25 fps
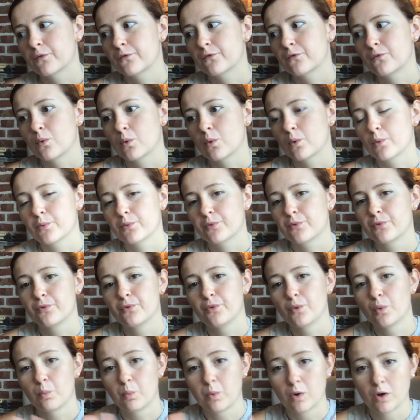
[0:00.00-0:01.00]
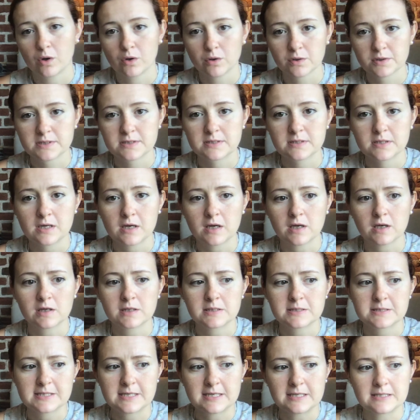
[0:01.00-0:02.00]
for the world
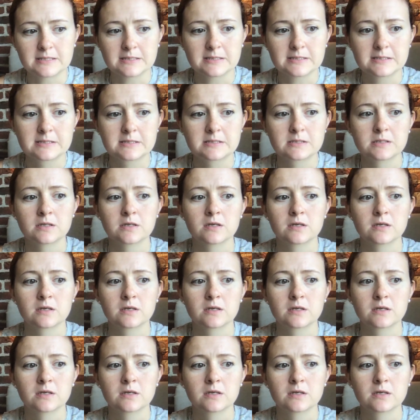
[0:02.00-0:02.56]
since